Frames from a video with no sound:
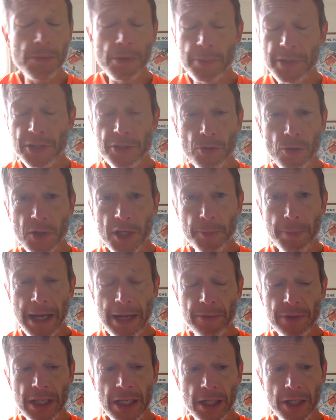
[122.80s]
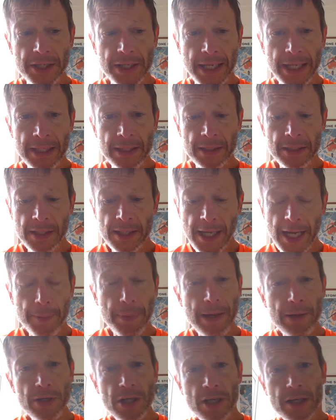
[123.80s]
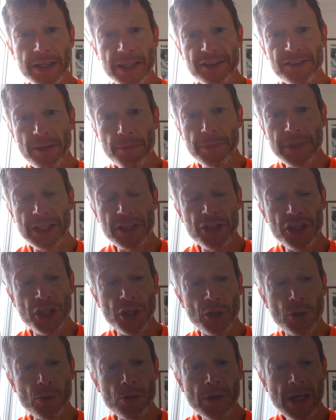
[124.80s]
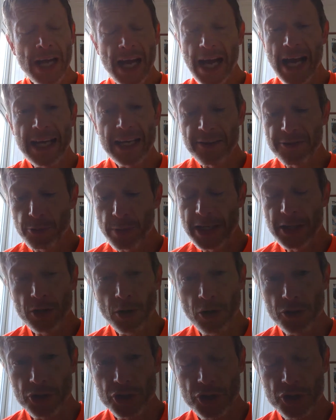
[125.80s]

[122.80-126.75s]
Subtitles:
when we talk about learning something new, and if we're not